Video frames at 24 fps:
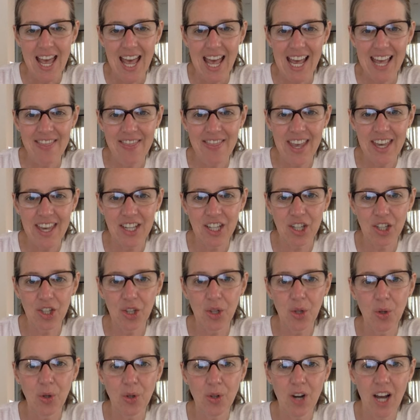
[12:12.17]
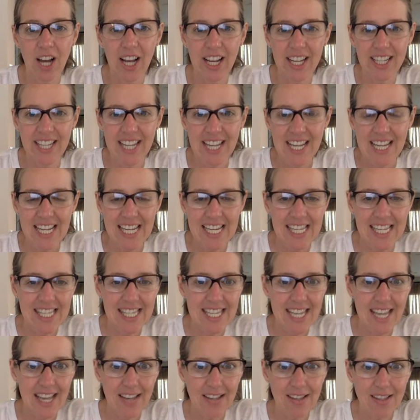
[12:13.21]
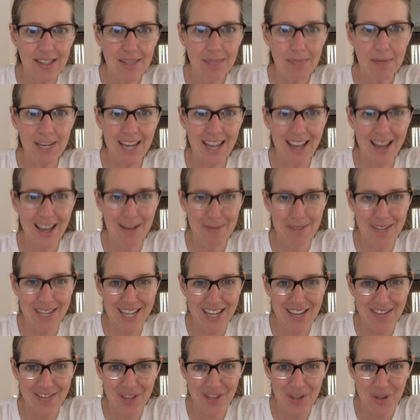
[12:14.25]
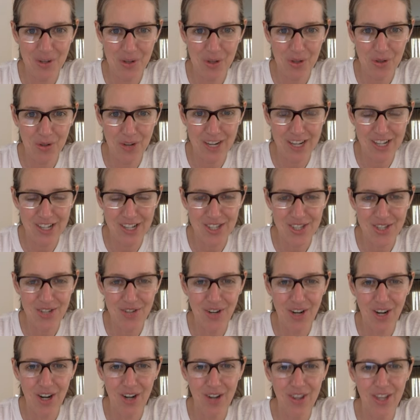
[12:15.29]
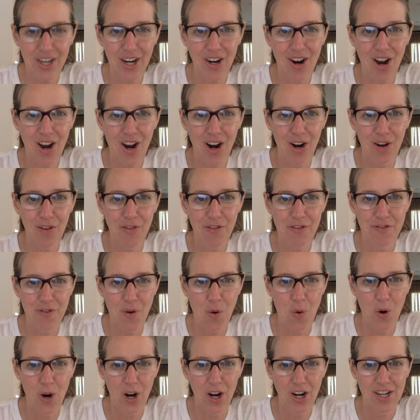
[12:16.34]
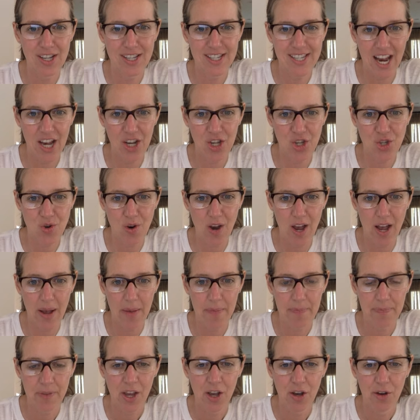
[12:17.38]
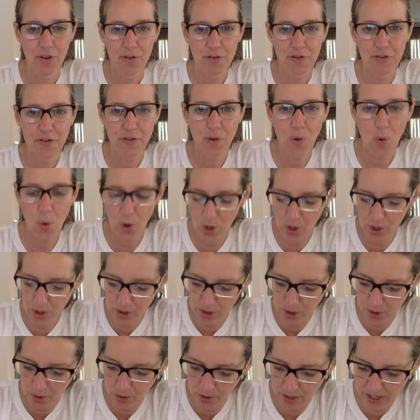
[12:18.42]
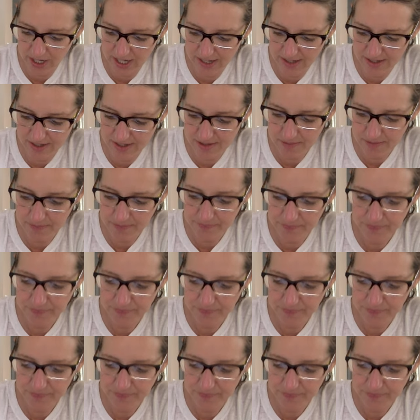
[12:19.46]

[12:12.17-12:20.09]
And then chloride, it tells me how many of the chlorines there are. There are 4, tetra. 4 chlorines.